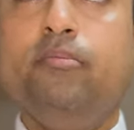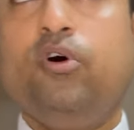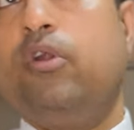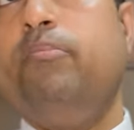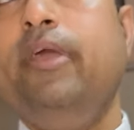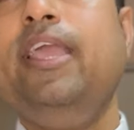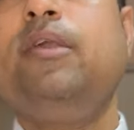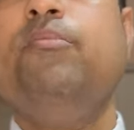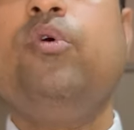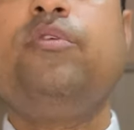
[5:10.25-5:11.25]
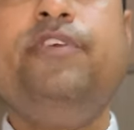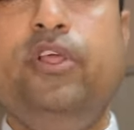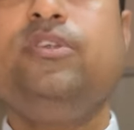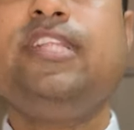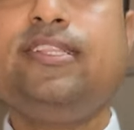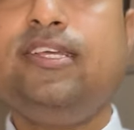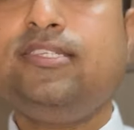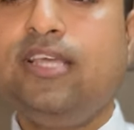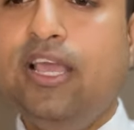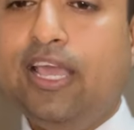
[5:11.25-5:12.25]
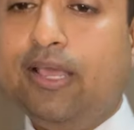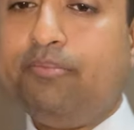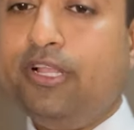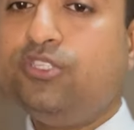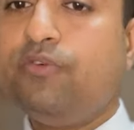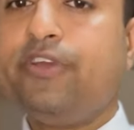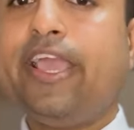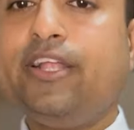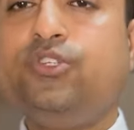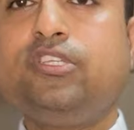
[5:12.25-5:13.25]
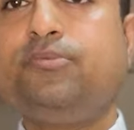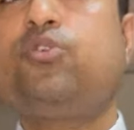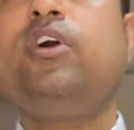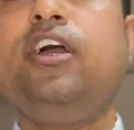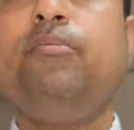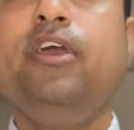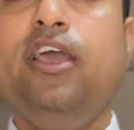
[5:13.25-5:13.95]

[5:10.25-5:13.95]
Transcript: or make more videos like this. And please don't forget to subscribe